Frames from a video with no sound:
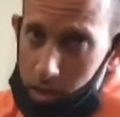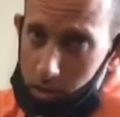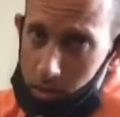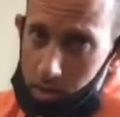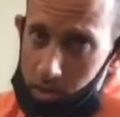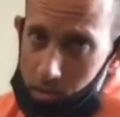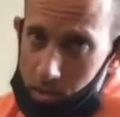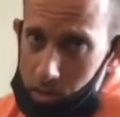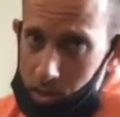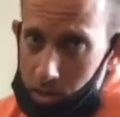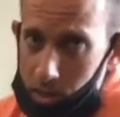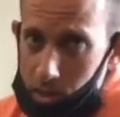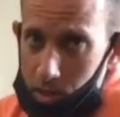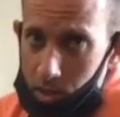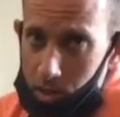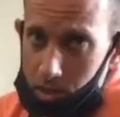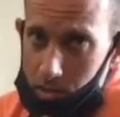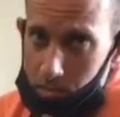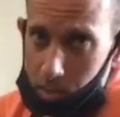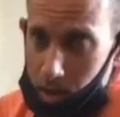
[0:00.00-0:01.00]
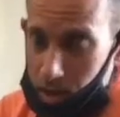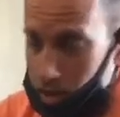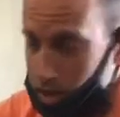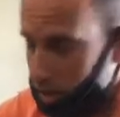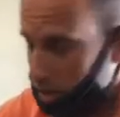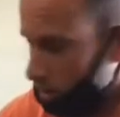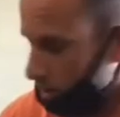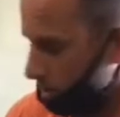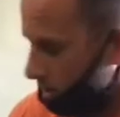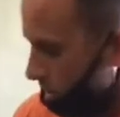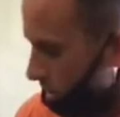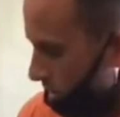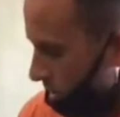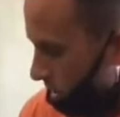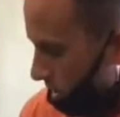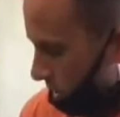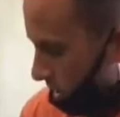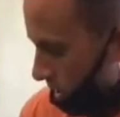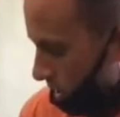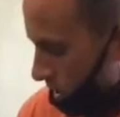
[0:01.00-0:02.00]
that would typically cause pain.
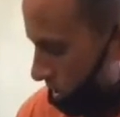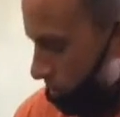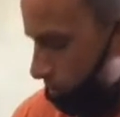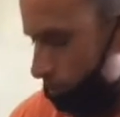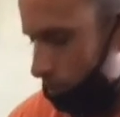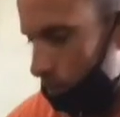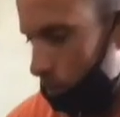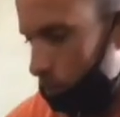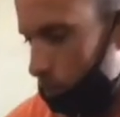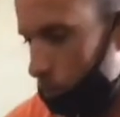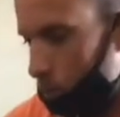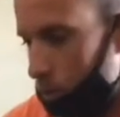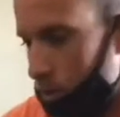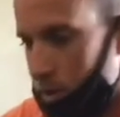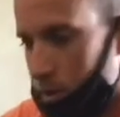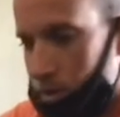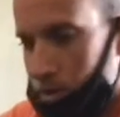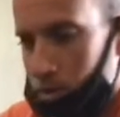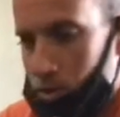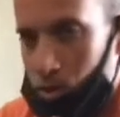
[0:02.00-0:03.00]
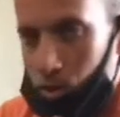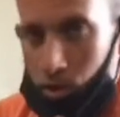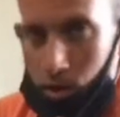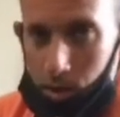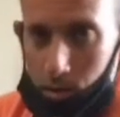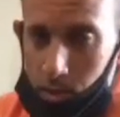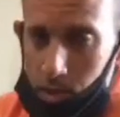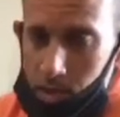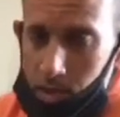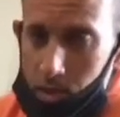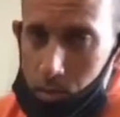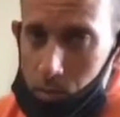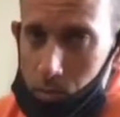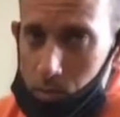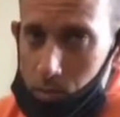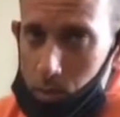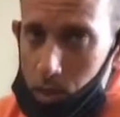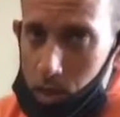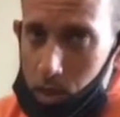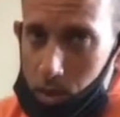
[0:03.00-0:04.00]
One great way that